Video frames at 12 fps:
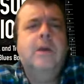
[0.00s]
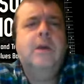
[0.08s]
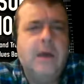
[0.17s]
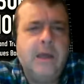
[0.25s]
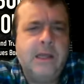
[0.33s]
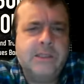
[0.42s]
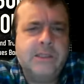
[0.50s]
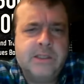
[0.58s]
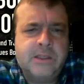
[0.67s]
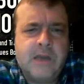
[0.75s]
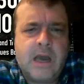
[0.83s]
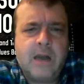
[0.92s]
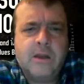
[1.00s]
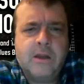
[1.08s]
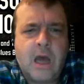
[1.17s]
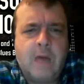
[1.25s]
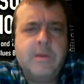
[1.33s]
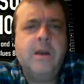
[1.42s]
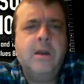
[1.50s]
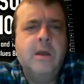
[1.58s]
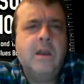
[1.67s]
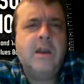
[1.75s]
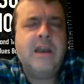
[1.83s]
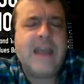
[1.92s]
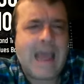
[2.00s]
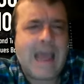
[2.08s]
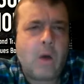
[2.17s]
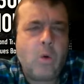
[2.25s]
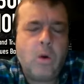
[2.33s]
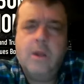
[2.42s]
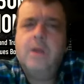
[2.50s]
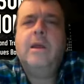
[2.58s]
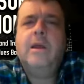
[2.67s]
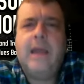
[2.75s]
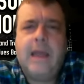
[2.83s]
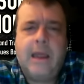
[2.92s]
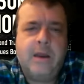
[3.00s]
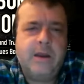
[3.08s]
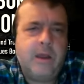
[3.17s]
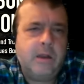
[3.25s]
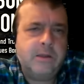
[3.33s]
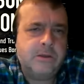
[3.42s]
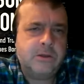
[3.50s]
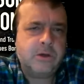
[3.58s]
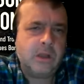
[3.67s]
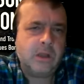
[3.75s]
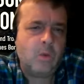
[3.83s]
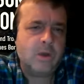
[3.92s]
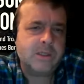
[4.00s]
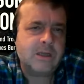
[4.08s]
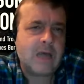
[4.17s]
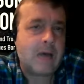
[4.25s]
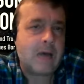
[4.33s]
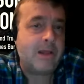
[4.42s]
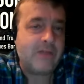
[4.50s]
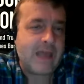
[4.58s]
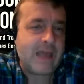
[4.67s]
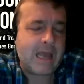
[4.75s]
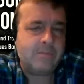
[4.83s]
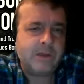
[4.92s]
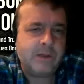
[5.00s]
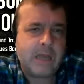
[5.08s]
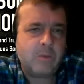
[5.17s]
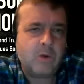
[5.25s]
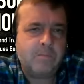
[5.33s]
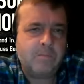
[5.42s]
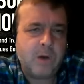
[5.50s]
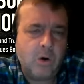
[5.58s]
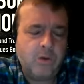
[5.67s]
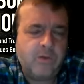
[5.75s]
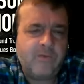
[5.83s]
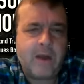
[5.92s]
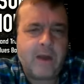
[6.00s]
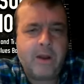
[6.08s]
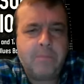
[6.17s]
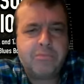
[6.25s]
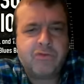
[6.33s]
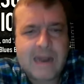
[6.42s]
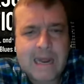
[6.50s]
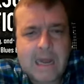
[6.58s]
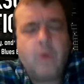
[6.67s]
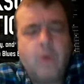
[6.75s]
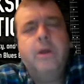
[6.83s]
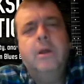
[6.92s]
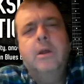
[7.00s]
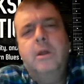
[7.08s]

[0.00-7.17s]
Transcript: Uh, it's it's not common now and it certainly wasn't common then, but they were both very proud,